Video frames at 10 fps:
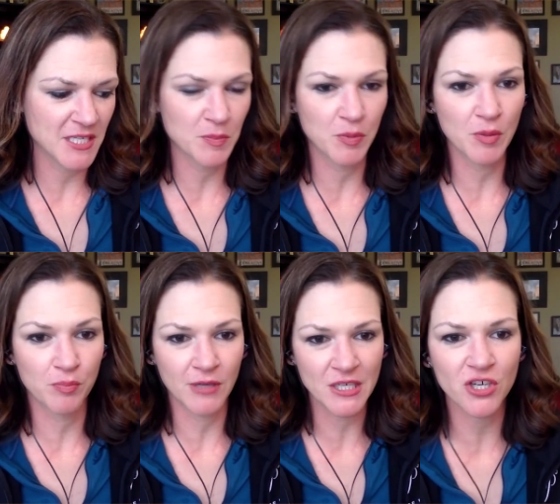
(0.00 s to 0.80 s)
to put
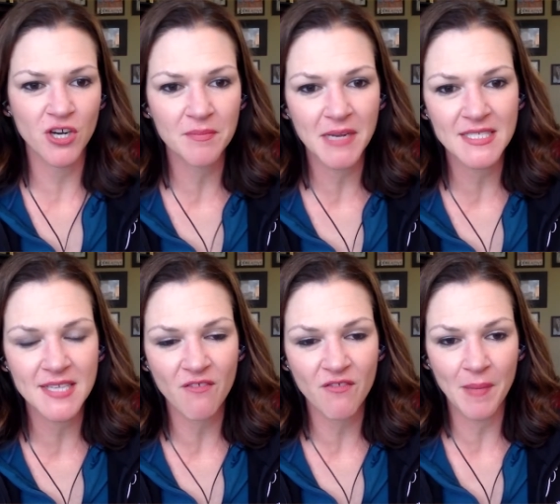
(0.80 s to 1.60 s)
pressure on
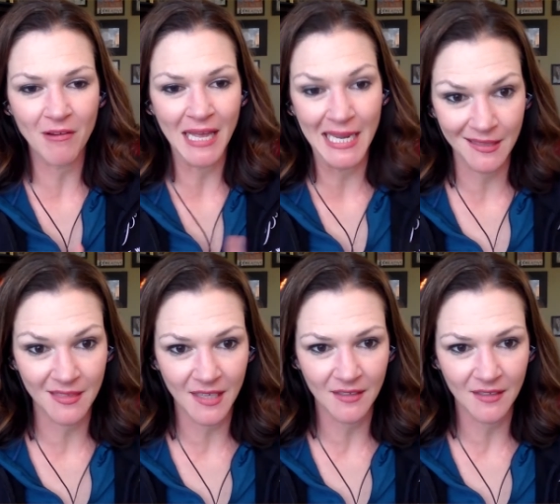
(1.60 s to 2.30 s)
myself about anything.